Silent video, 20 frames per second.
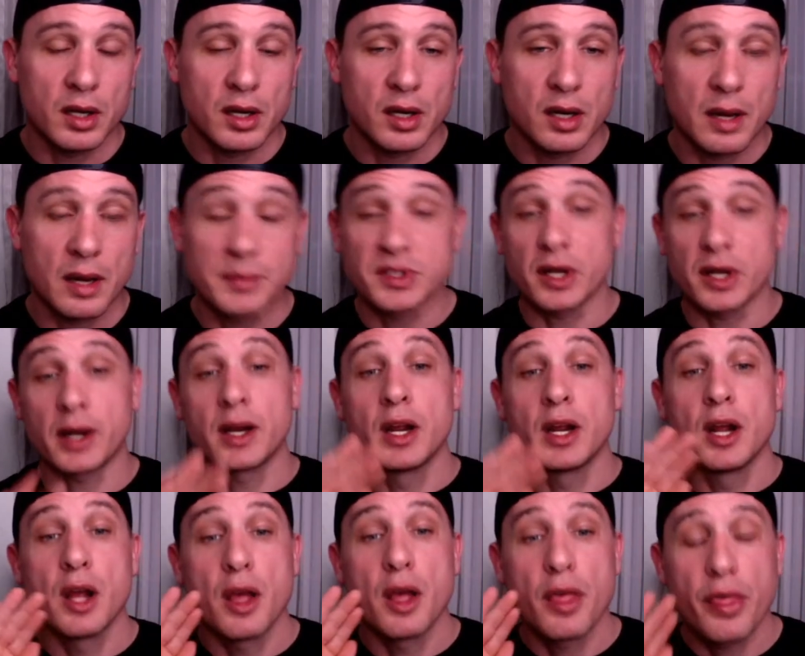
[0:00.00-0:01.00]
I'm sorry,
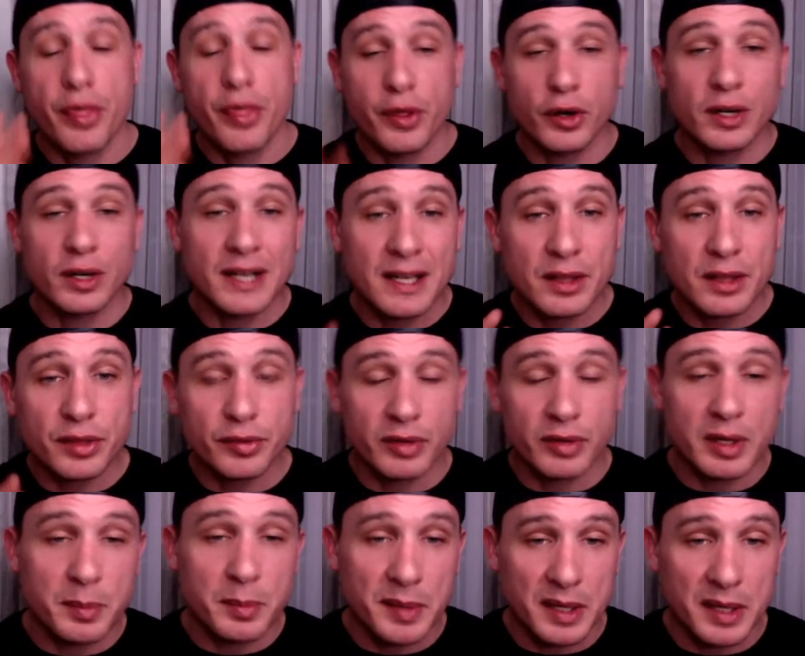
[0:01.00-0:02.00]

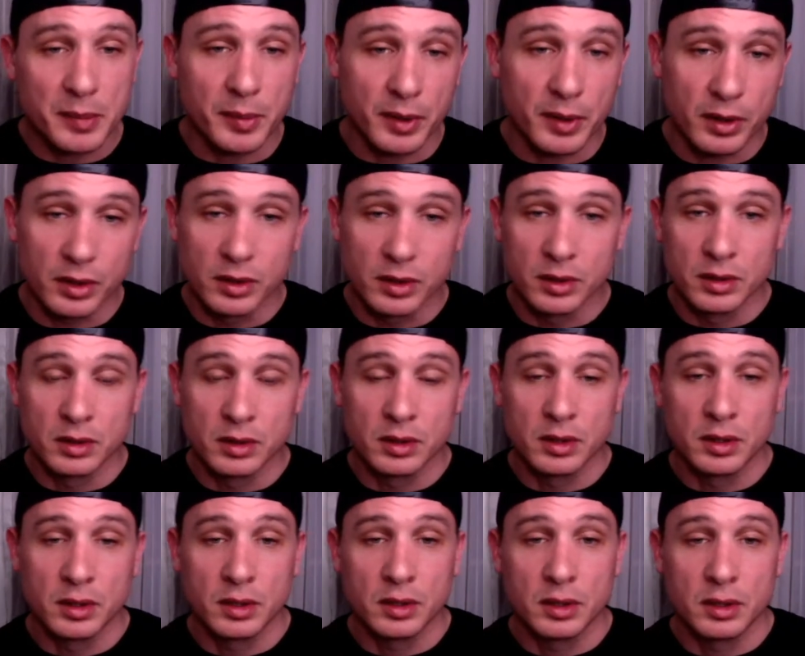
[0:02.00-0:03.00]
thirty-three people.
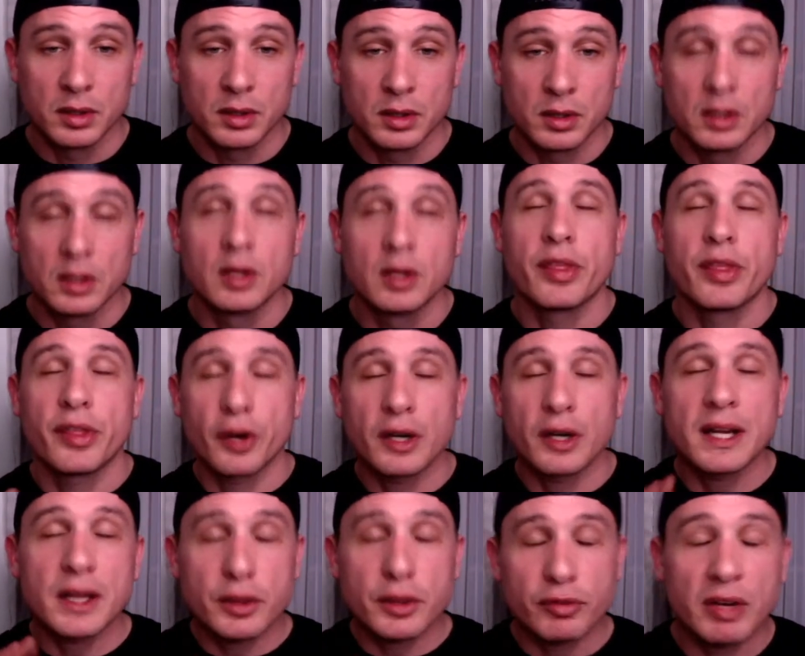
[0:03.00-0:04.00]

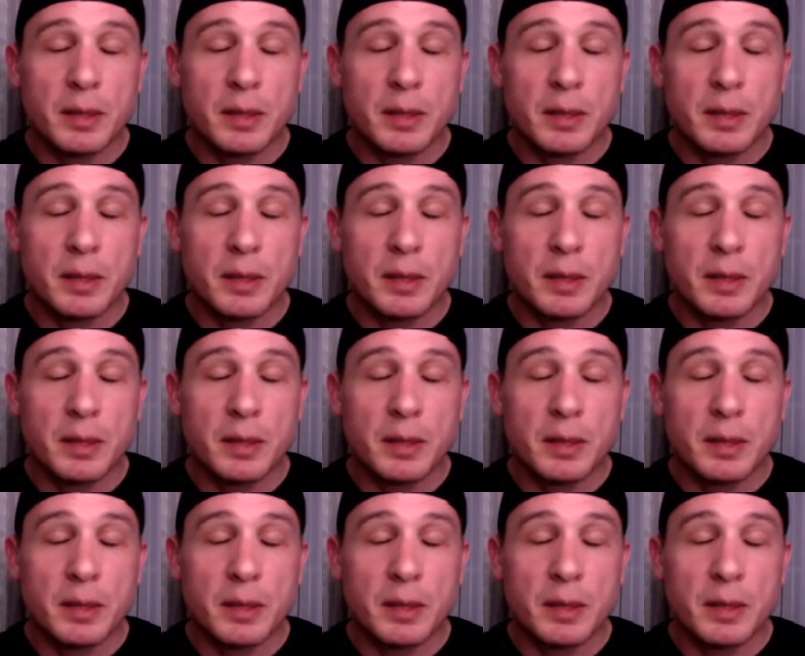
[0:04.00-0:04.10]
thirty-three